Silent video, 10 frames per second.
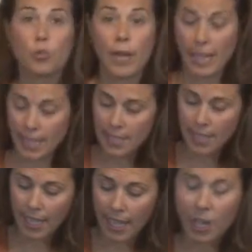
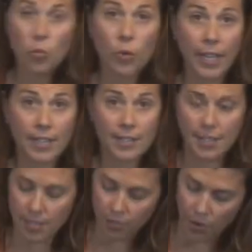drained and
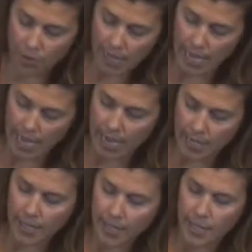rinsed from the
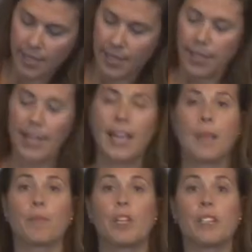can, and
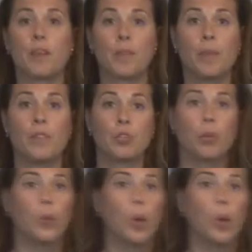I'm going to dump them into a